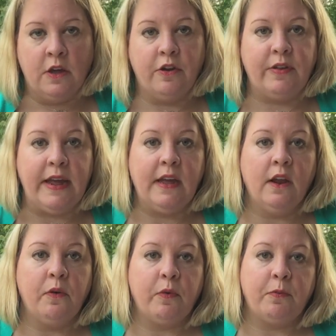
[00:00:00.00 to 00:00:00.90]
You're taking
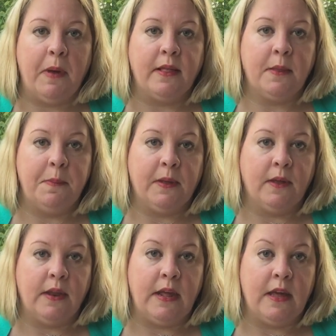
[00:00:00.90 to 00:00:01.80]
on a
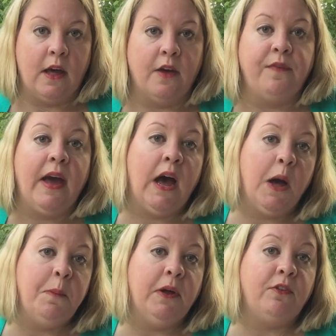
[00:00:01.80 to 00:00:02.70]
responsibility of
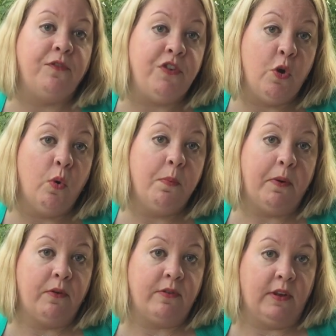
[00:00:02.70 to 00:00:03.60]
how much of your
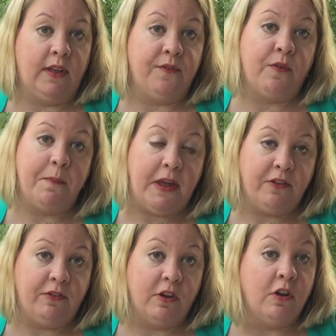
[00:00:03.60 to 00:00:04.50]
personal
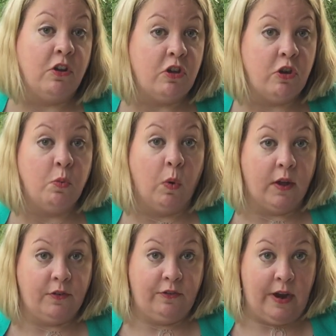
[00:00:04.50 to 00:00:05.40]
information you
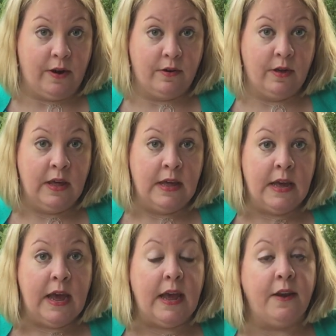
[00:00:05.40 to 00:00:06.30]
want shared.
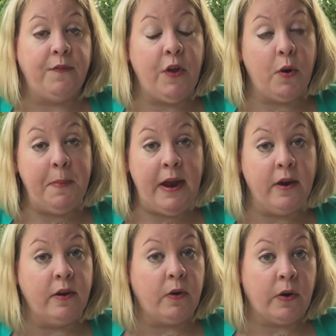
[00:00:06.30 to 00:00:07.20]
And if you're a
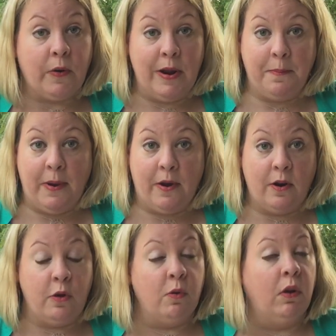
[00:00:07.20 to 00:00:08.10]
parent or a
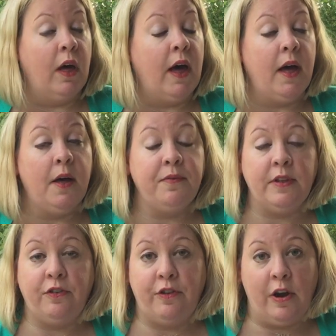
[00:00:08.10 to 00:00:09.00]
grandparent who loves
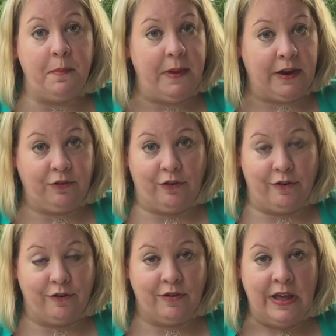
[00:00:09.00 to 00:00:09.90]
to share
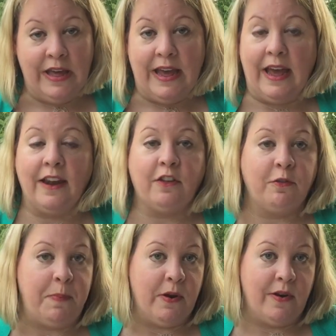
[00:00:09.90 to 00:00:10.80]
pictures and
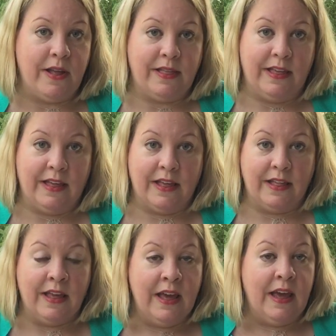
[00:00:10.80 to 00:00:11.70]

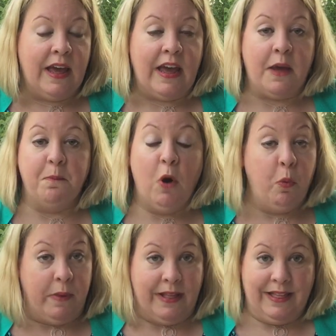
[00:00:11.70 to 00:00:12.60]
experiences and
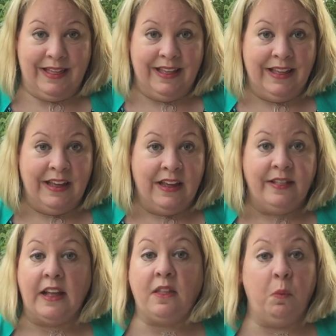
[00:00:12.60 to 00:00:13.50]
moments,
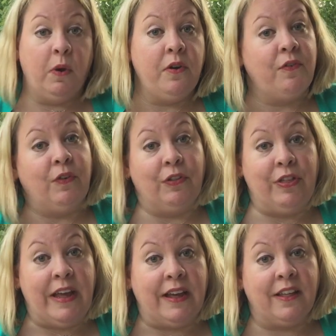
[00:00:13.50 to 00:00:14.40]
that's a wonderful
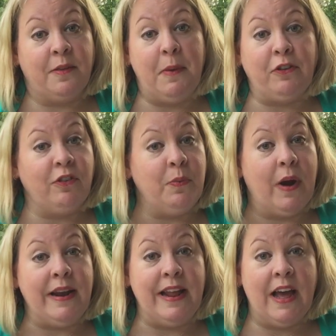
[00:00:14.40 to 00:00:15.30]
thing, especially
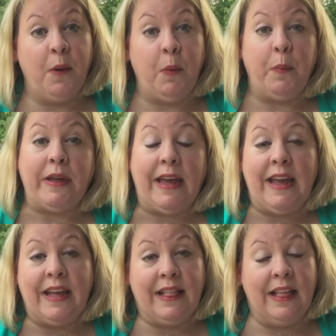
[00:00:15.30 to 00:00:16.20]
right now when we
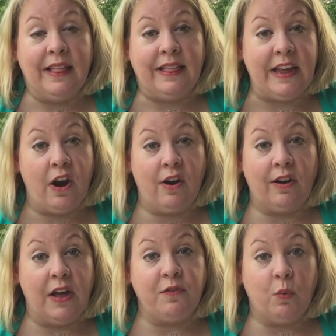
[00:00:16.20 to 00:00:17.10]
can't see our
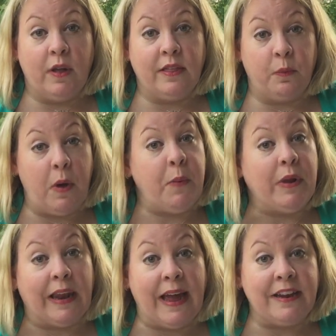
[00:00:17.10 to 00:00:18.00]
loved ones the way
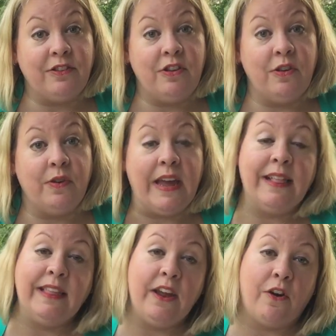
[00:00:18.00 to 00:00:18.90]
we'd like to, can't
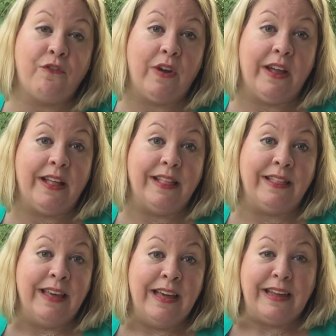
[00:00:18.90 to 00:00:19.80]
see our friends,
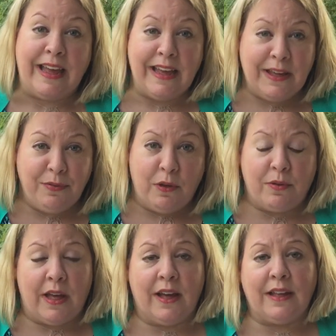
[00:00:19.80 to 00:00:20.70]
can't give those
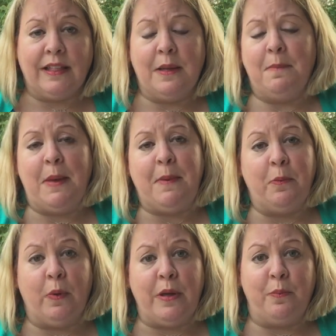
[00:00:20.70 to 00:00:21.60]
hugs that maybe
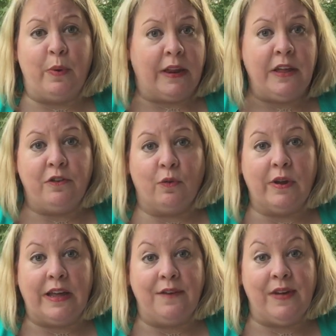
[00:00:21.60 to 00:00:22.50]
we really enjoy
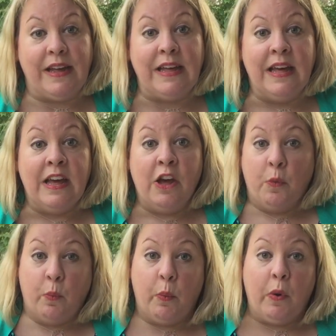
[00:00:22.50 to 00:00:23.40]
giving.
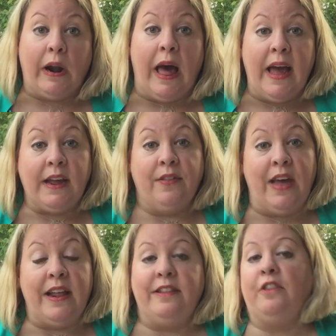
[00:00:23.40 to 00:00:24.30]
We're relying on
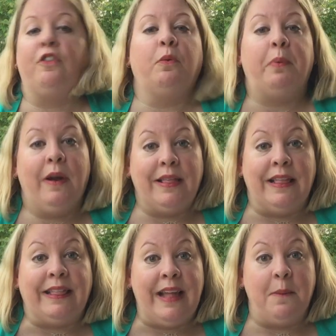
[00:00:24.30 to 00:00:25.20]
that digital
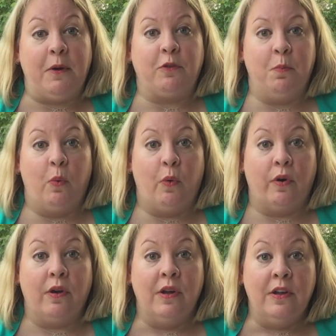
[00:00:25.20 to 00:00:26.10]
presence that much
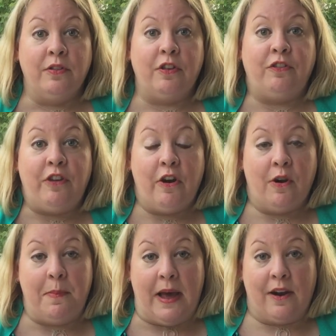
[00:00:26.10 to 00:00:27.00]
more to share
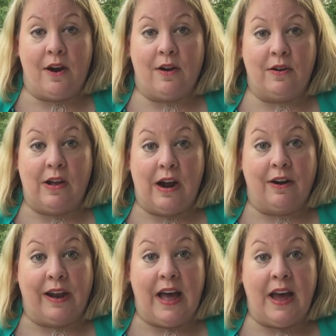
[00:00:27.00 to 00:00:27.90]
about our
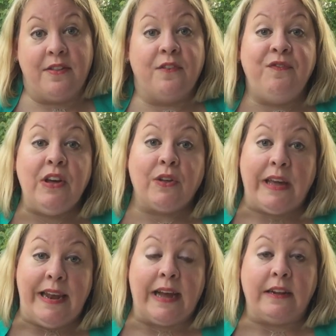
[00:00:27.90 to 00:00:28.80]
lives and feel
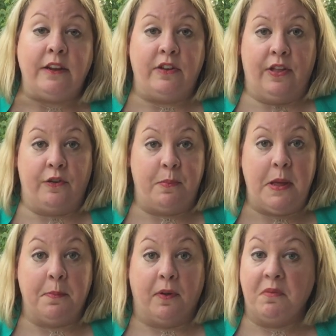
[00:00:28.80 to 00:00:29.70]
connected to other
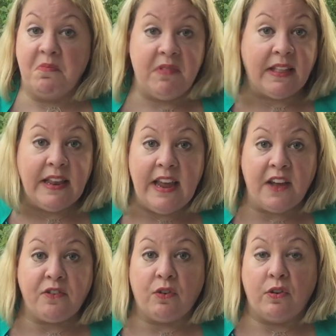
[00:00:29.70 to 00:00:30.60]
people. That's a
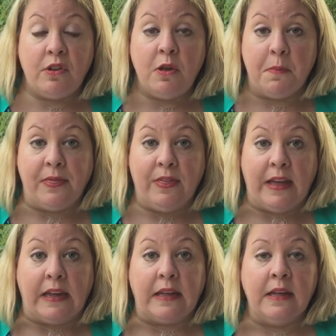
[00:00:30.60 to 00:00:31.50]
natural and human
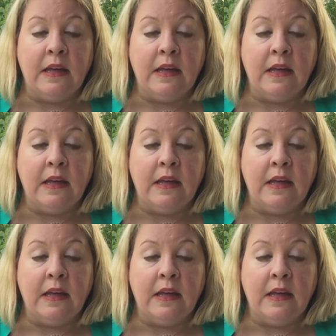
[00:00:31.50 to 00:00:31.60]
thing.